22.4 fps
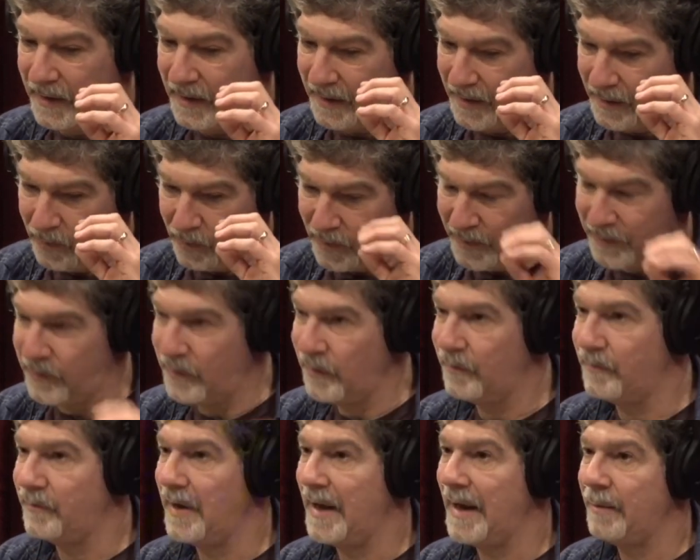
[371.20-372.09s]
once
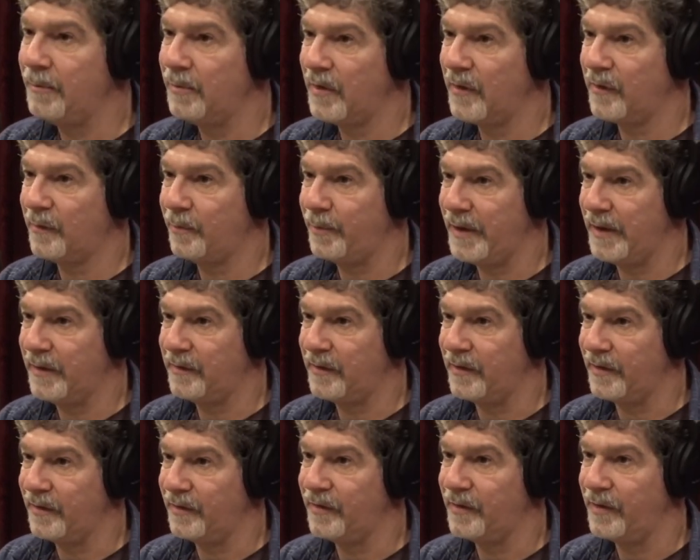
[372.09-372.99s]
you've named the
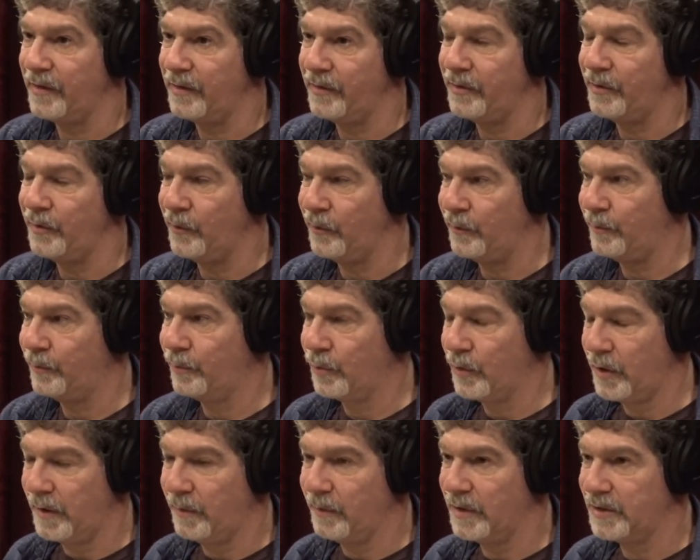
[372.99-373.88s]
species, you've
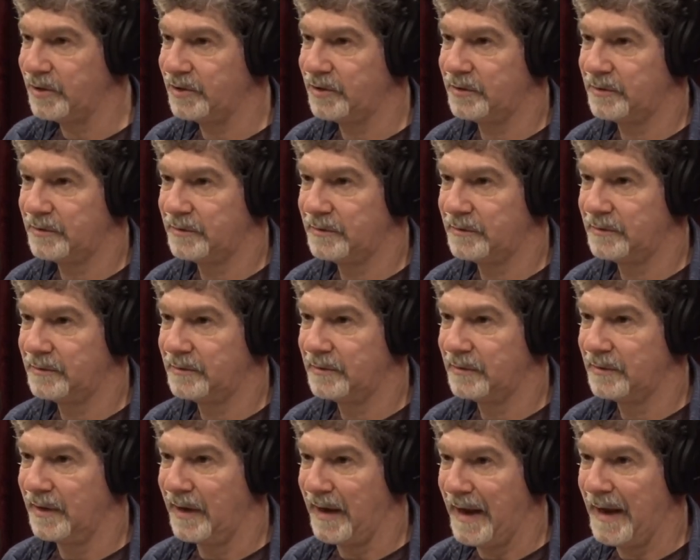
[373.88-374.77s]
pretty much
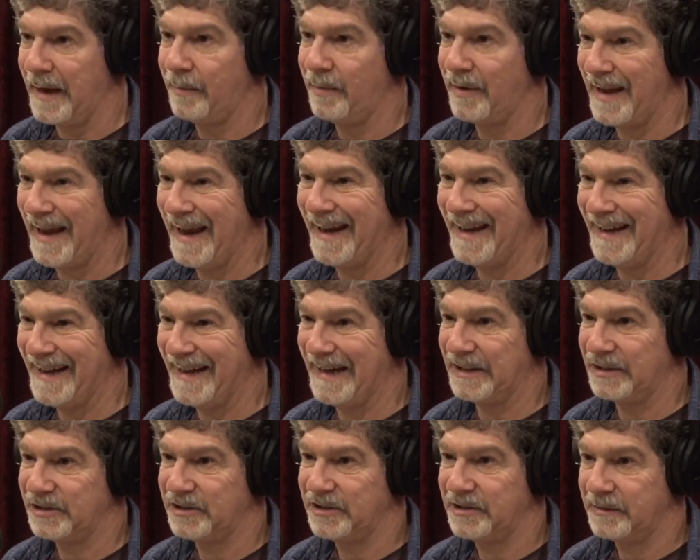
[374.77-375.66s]
named a
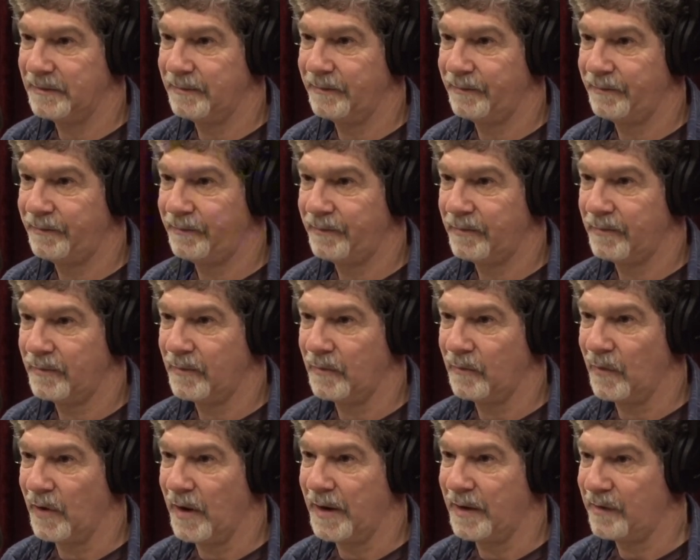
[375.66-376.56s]
niche,
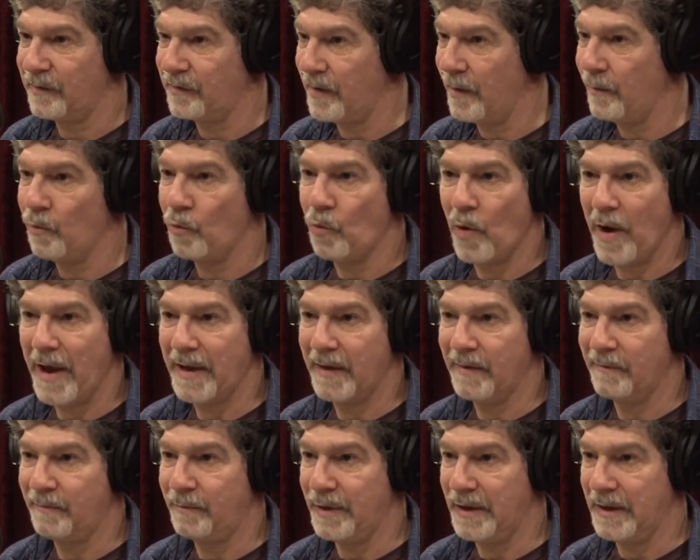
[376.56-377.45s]
right? Some way
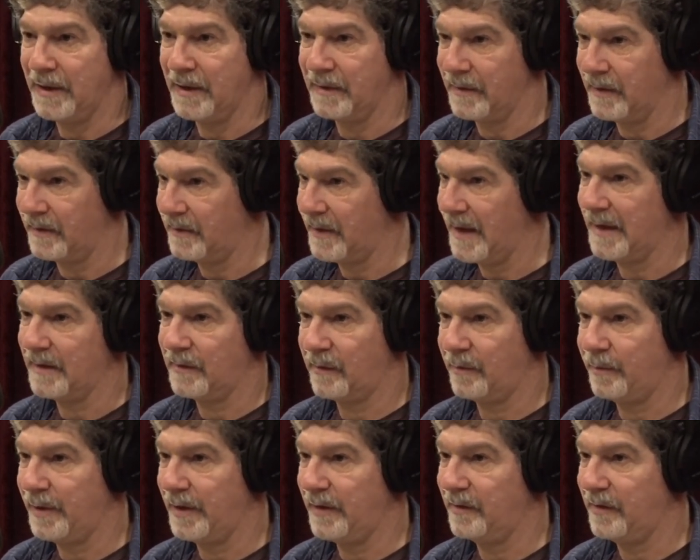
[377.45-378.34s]
of being that
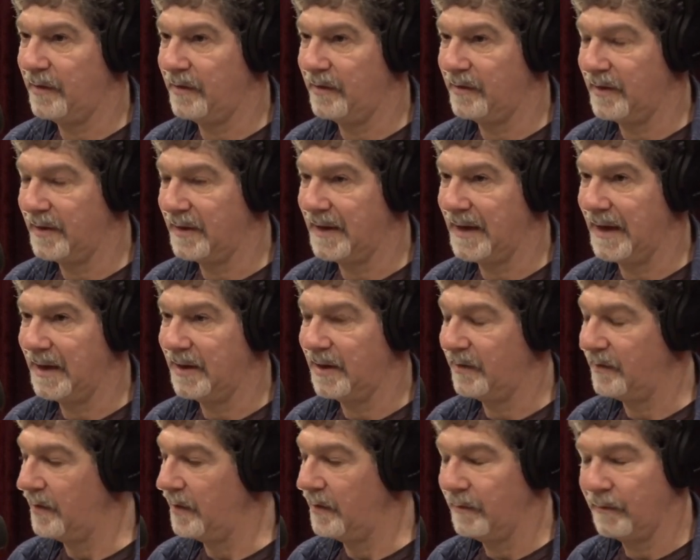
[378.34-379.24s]
species
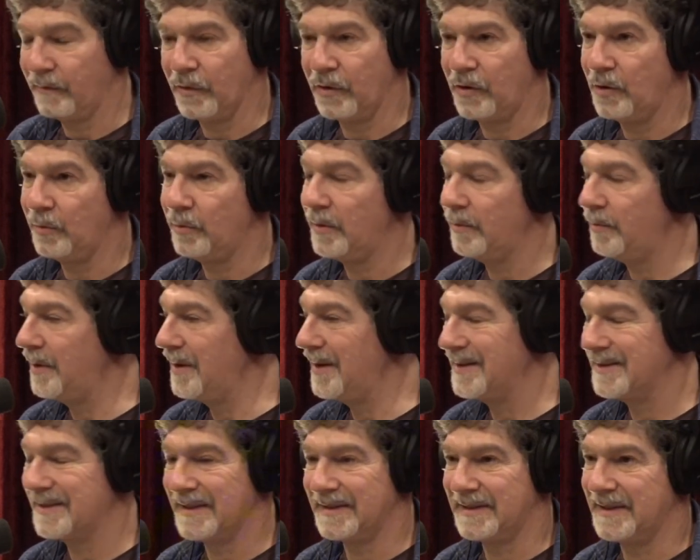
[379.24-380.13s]
engages in. For human
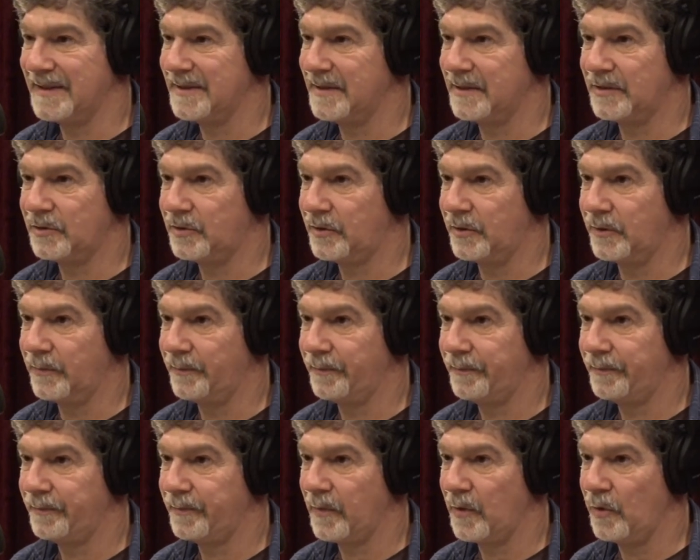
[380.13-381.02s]
beings, this isn't true.
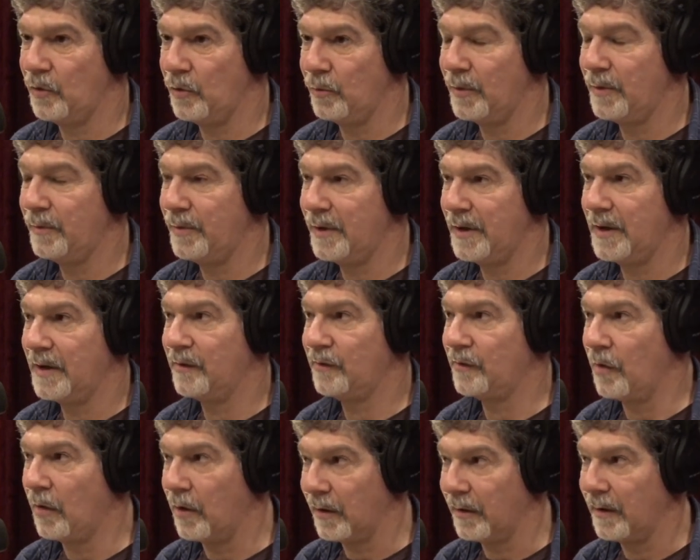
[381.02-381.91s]
Human
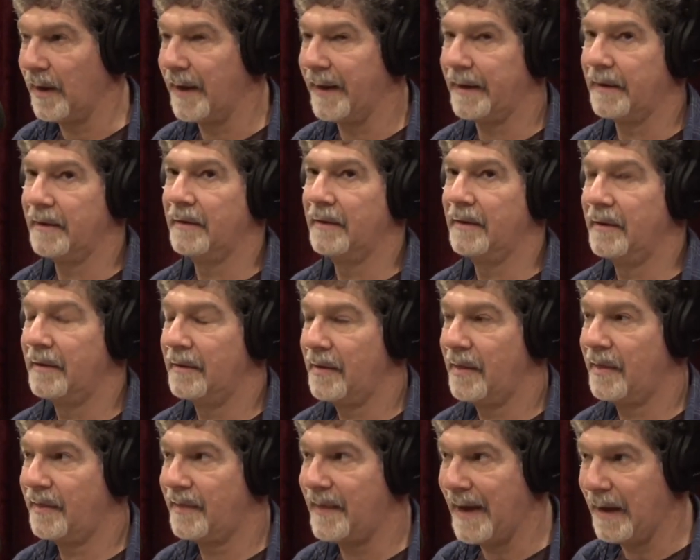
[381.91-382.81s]
beings are like
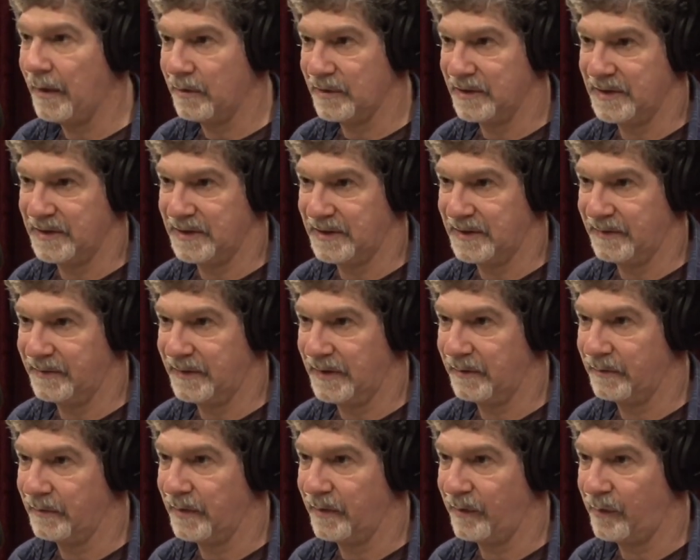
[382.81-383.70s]
thousands of
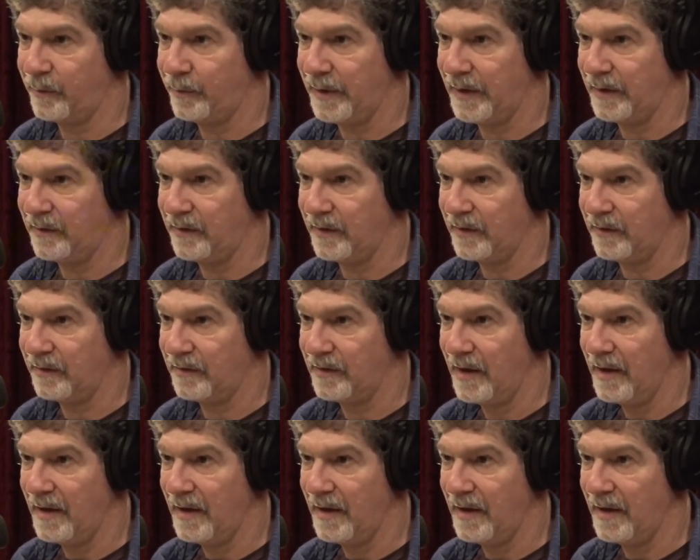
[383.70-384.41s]
different species.